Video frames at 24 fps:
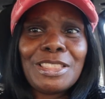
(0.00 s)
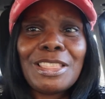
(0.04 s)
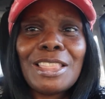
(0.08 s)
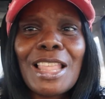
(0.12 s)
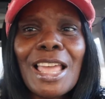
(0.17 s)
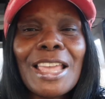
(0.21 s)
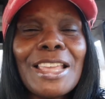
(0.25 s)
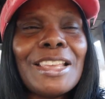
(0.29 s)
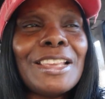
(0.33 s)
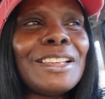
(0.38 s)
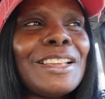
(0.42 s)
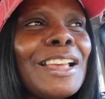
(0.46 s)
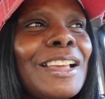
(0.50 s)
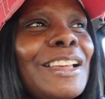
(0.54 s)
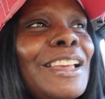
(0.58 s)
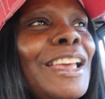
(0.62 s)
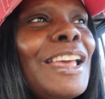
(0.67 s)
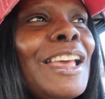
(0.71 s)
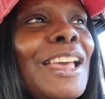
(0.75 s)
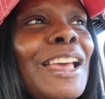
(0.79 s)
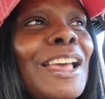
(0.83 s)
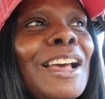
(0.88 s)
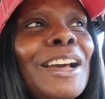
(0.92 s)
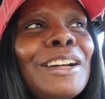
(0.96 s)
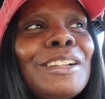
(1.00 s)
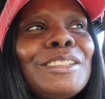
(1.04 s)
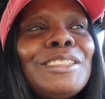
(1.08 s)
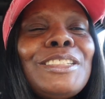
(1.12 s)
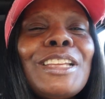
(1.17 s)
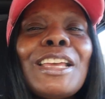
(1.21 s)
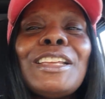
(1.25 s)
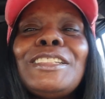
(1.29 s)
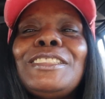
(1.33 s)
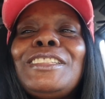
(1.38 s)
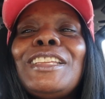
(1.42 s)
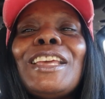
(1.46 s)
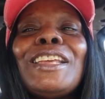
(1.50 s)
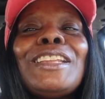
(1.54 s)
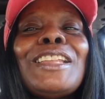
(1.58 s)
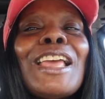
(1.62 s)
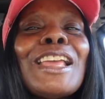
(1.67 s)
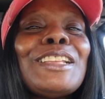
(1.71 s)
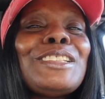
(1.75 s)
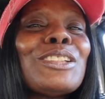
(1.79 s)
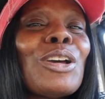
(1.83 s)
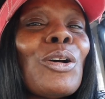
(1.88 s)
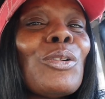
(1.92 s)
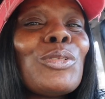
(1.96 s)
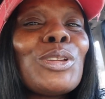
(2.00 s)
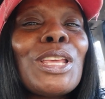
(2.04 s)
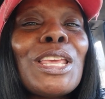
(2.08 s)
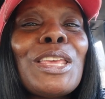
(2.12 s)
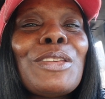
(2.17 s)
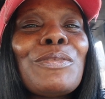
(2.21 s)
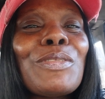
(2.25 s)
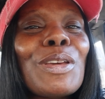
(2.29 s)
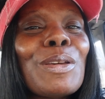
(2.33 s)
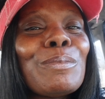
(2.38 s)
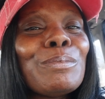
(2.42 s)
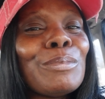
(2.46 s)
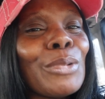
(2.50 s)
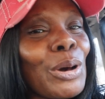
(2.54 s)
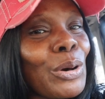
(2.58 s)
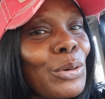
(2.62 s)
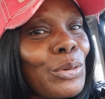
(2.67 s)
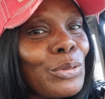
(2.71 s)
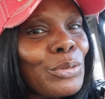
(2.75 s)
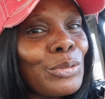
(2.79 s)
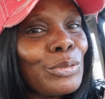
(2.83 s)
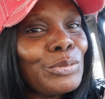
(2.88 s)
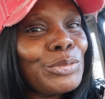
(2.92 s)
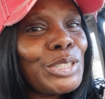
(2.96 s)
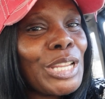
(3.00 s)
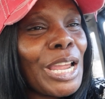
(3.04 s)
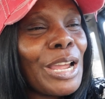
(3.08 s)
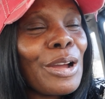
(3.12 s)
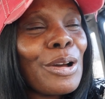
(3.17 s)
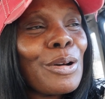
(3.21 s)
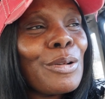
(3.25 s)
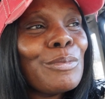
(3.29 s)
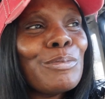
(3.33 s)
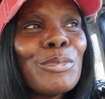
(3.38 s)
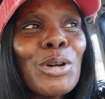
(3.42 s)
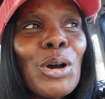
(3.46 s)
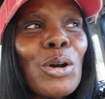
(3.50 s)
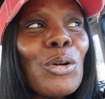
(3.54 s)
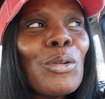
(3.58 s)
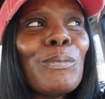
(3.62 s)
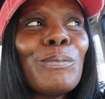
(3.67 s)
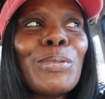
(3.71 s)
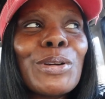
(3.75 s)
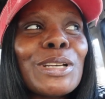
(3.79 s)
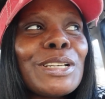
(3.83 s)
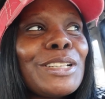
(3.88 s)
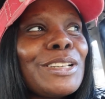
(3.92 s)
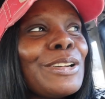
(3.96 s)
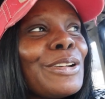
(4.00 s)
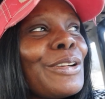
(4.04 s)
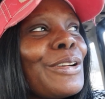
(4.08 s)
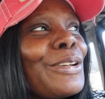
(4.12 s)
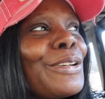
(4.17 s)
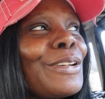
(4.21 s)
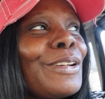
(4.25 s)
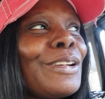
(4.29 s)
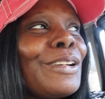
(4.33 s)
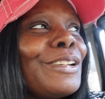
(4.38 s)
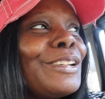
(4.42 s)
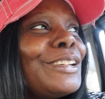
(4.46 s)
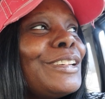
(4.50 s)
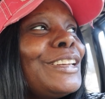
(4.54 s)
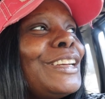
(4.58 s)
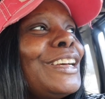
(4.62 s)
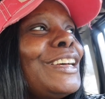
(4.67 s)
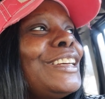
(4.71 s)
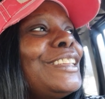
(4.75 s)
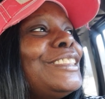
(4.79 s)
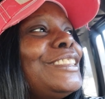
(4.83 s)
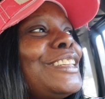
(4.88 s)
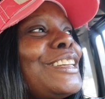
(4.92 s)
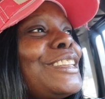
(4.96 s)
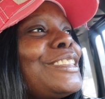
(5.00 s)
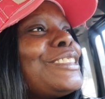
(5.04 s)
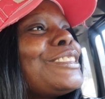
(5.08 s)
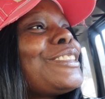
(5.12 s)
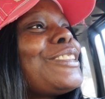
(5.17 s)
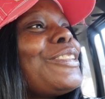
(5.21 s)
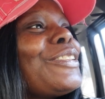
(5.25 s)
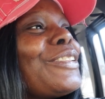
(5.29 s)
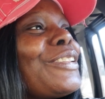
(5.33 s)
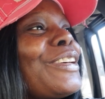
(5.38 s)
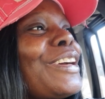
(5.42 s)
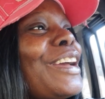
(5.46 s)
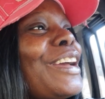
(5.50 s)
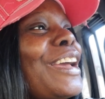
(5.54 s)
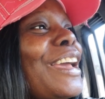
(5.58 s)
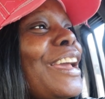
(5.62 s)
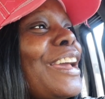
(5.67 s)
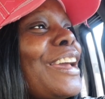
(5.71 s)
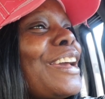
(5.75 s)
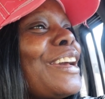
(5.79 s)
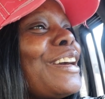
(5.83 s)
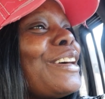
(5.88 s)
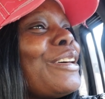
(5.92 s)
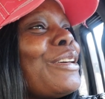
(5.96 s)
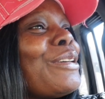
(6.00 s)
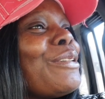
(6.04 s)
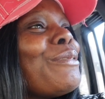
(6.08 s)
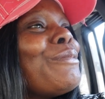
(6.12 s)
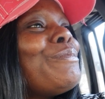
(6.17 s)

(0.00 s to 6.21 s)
like then they don't even move they don't move but girl this girl had a